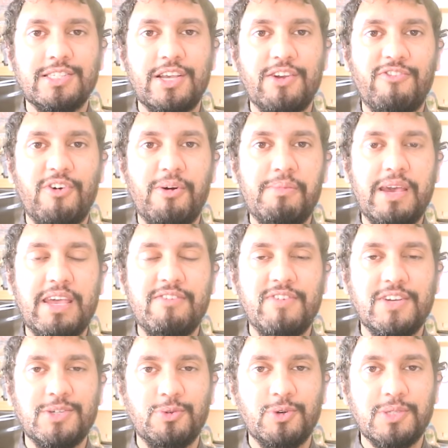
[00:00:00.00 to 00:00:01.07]
So from a
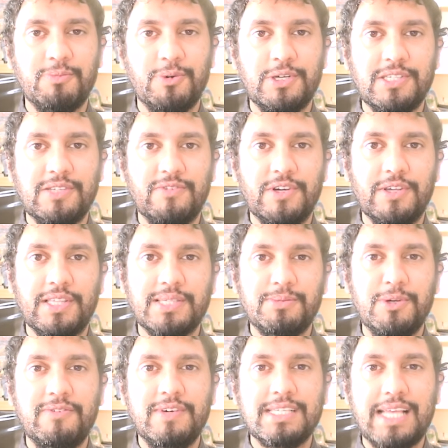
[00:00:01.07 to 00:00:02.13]
visuals point of view,
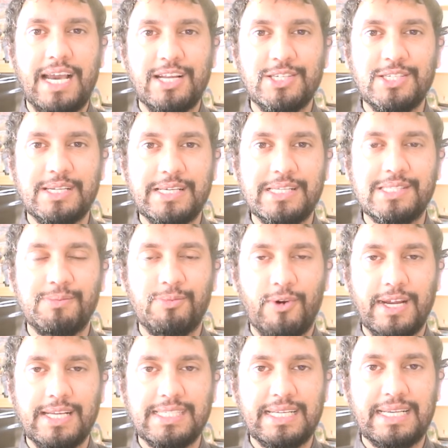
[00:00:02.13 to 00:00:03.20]
this movie is actually
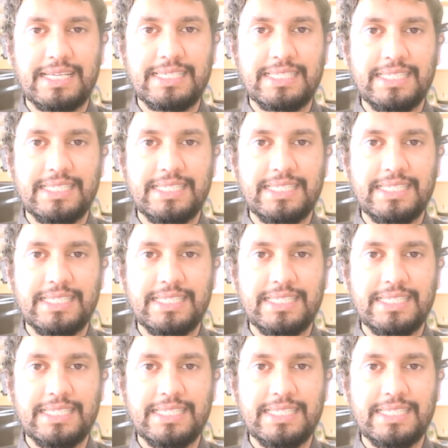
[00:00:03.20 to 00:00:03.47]
surprisingly